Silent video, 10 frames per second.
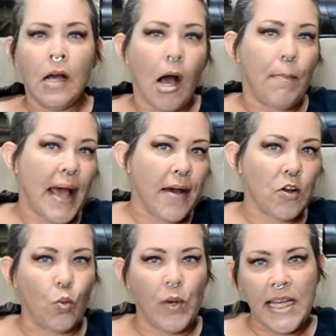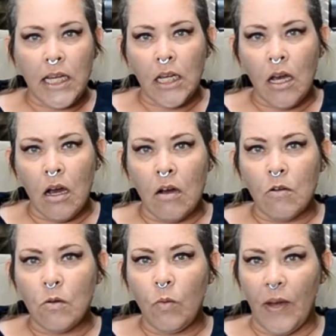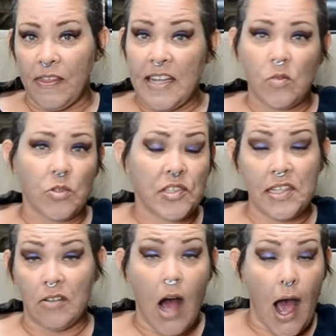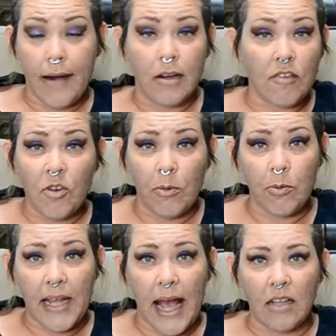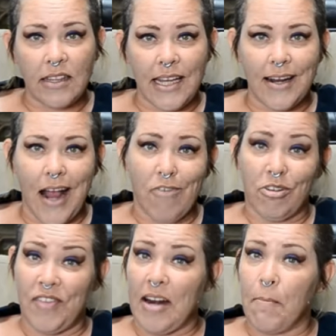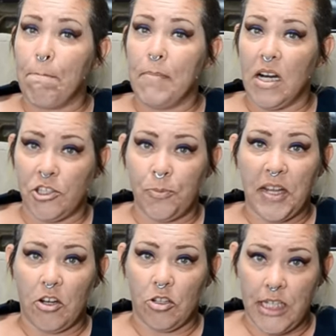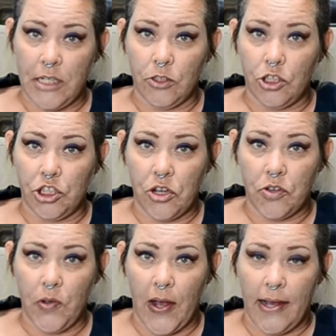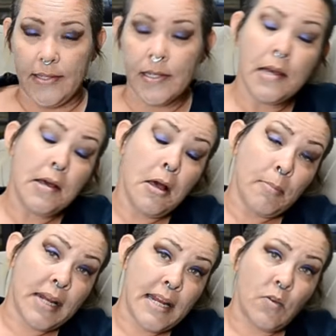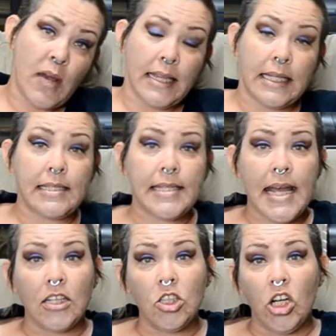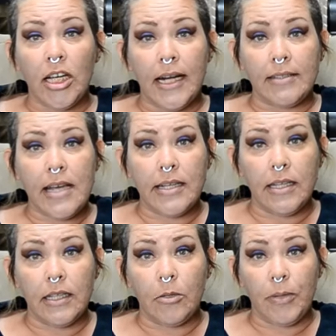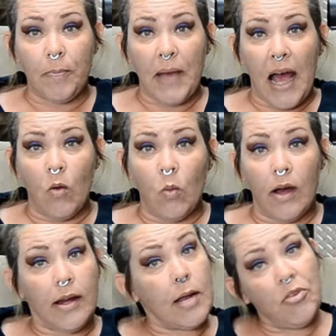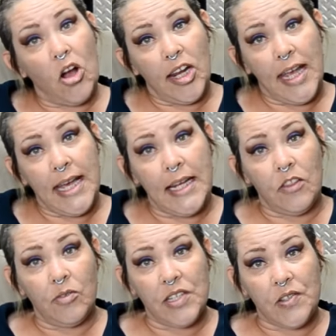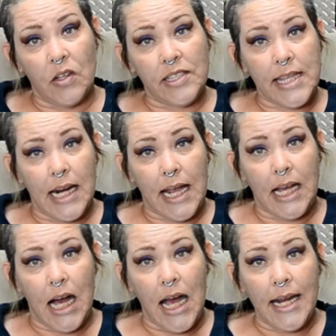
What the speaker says: about a week ago, when things were still hot enough for them to be out there, I would have had a much bigger yield to show you guys. But anyway, let's take a look and I'll tell you a little bit about what I brought in and the results that I got.